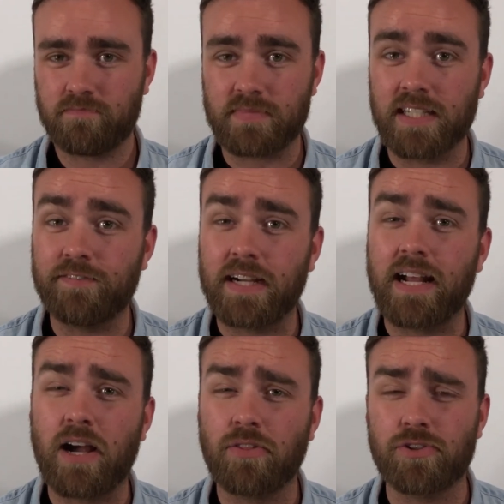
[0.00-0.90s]
and find
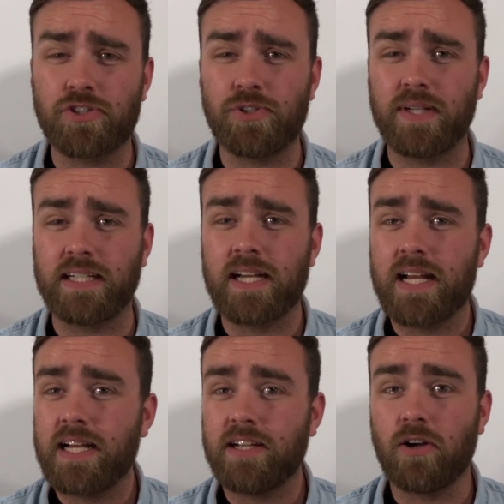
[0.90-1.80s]
out how they're doing.
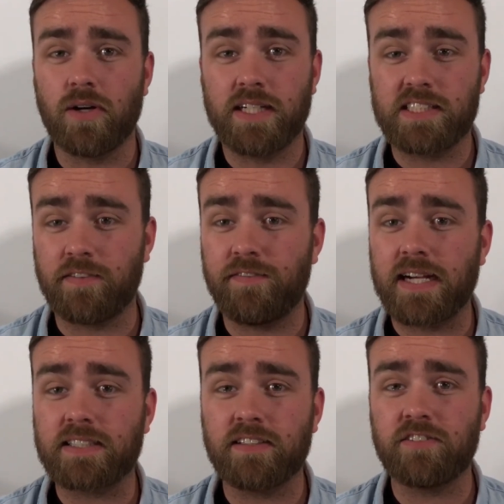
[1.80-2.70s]
It's
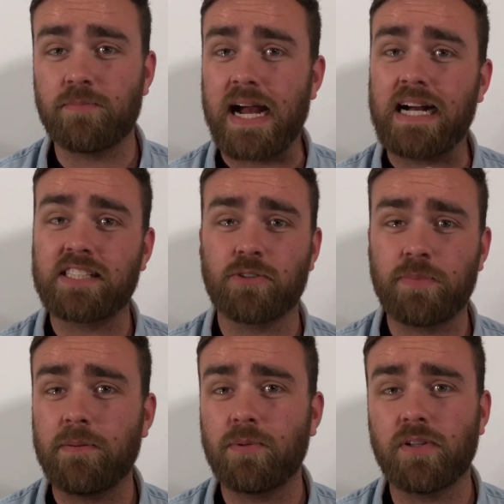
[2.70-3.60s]
effective to pastor
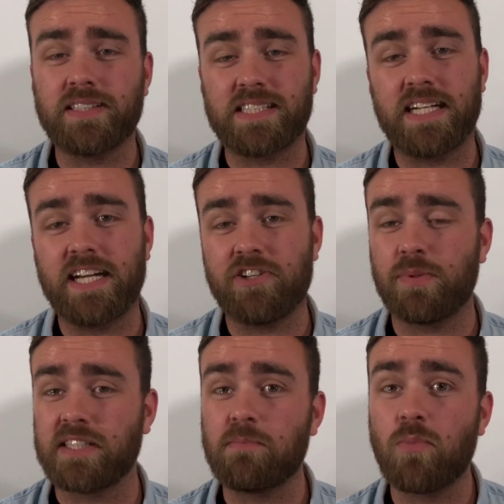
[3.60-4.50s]
people on stage,
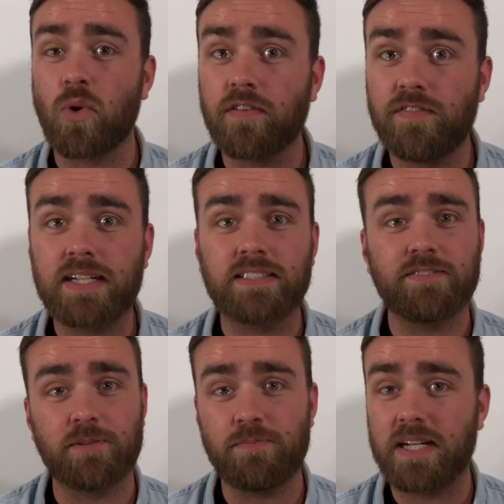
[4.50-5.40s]
but it's more
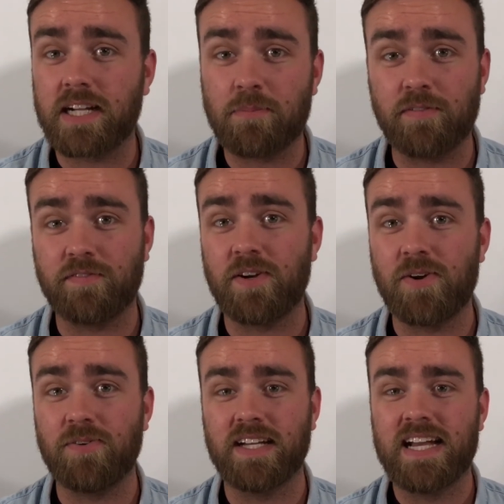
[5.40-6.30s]
effective to pick up a
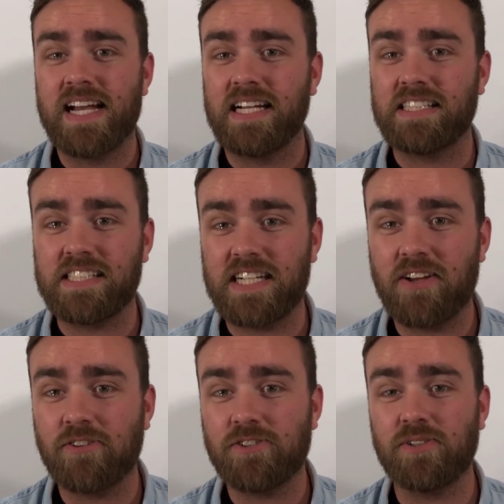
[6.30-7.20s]
phone and see
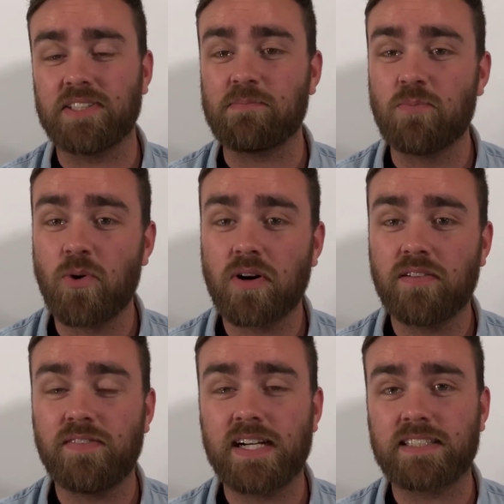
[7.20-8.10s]
how they're doing. It's more
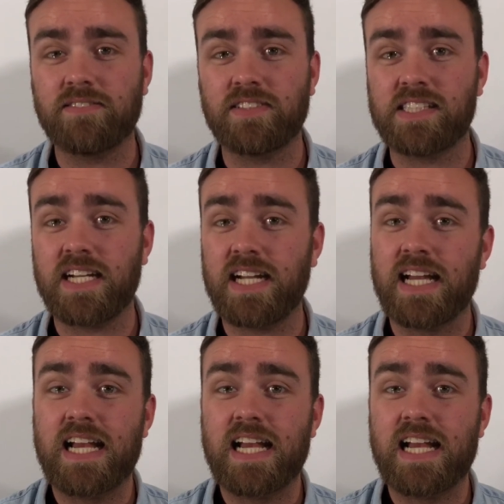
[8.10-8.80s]
effective to say, hey,